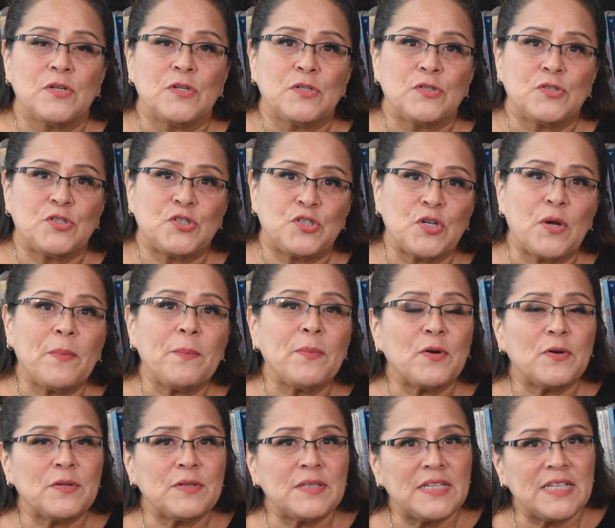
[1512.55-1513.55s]
some
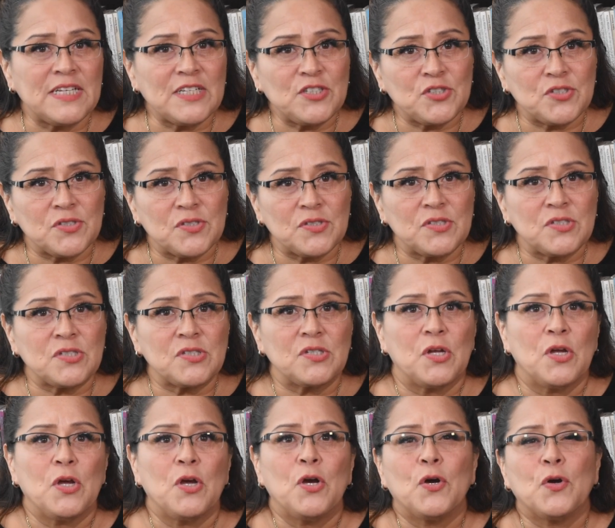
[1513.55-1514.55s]
conditions
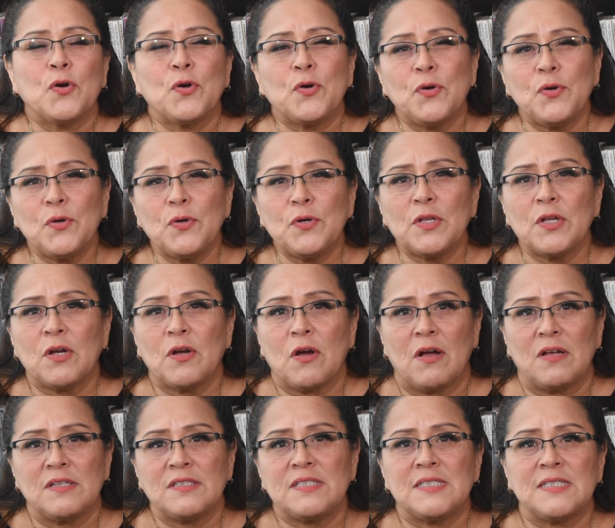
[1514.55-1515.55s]
could
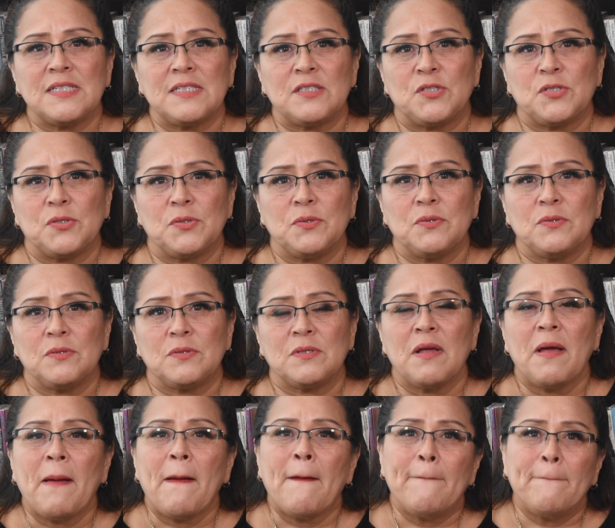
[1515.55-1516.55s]
constitute
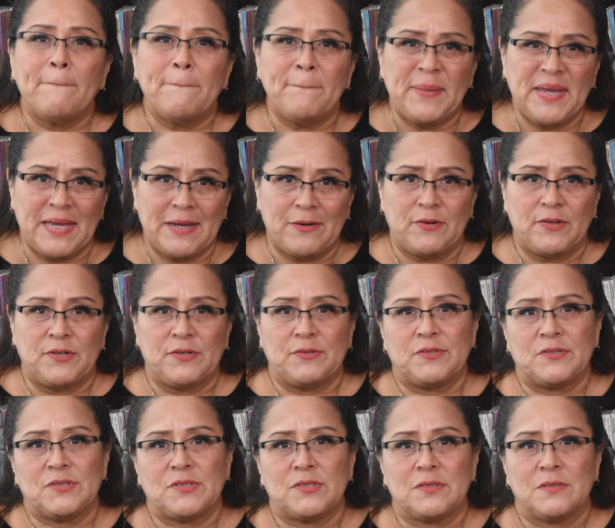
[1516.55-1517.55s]

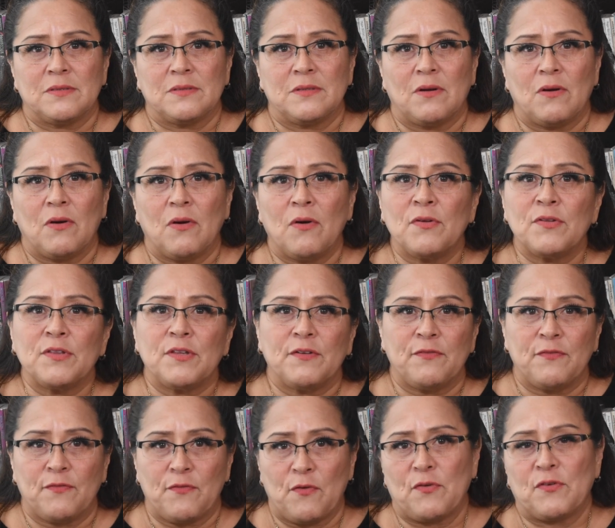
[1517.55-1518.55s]
barriers on the
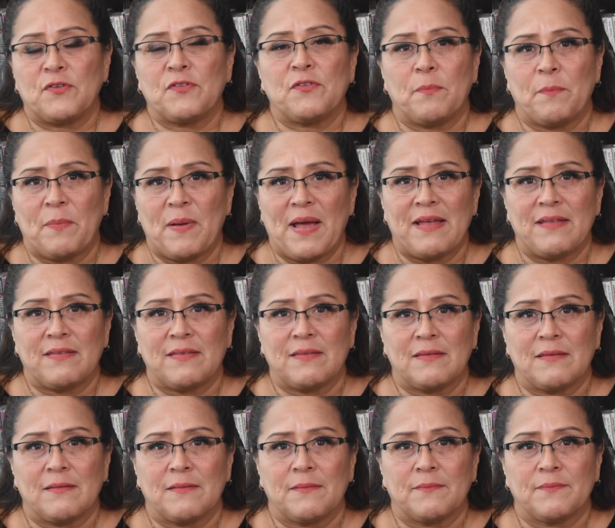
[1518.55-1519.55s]
fourth path.
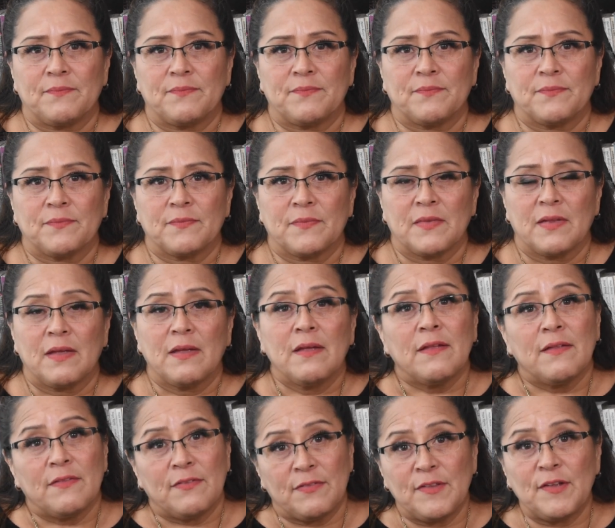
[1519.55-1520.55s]

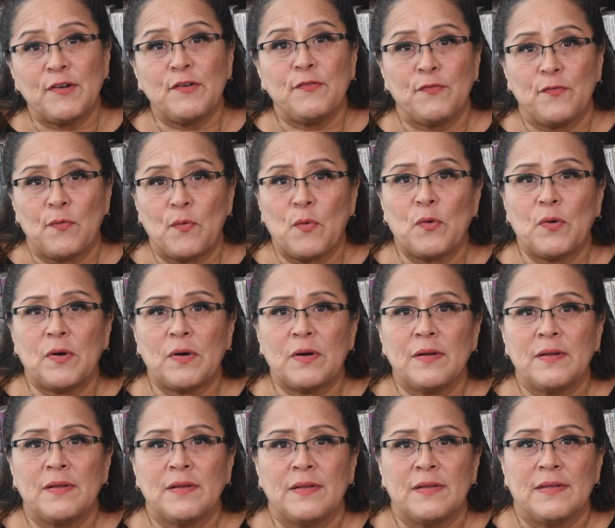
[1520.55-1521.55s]
Therefore,
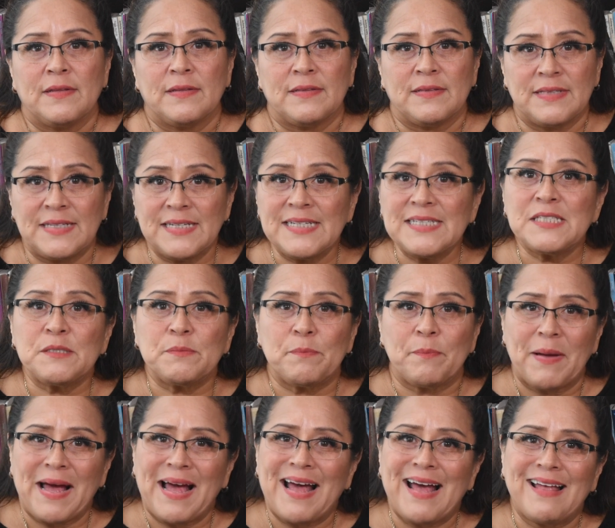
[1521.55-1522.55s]
this
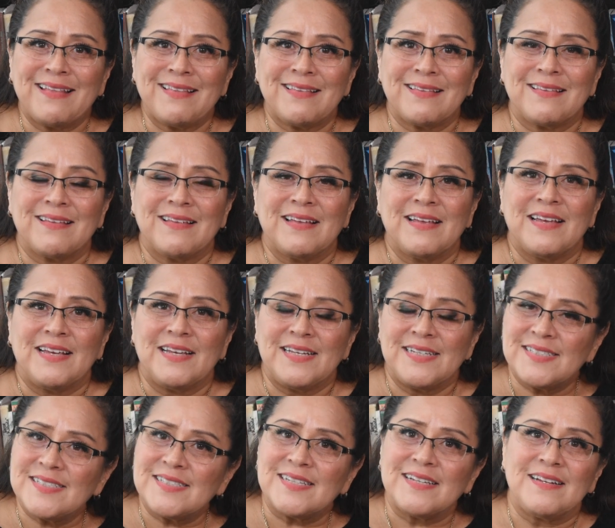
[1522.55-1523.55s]
path
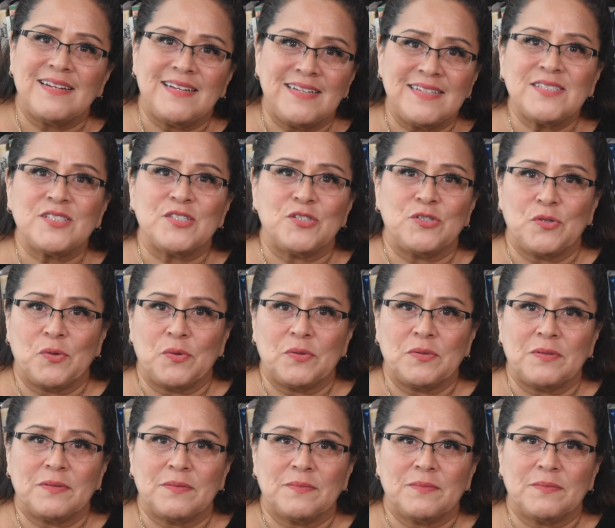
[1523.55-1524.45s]
is the least known.